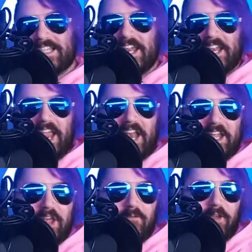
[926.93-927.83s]
Is that it
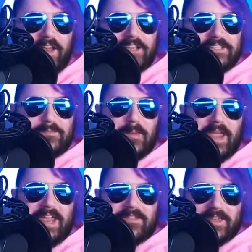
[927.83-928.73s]
inconvenienced
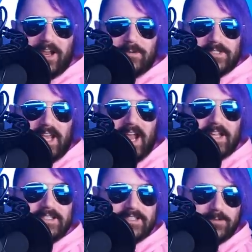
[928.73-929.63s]
me that I was
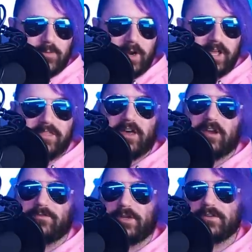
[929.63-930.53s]
asked what I thought of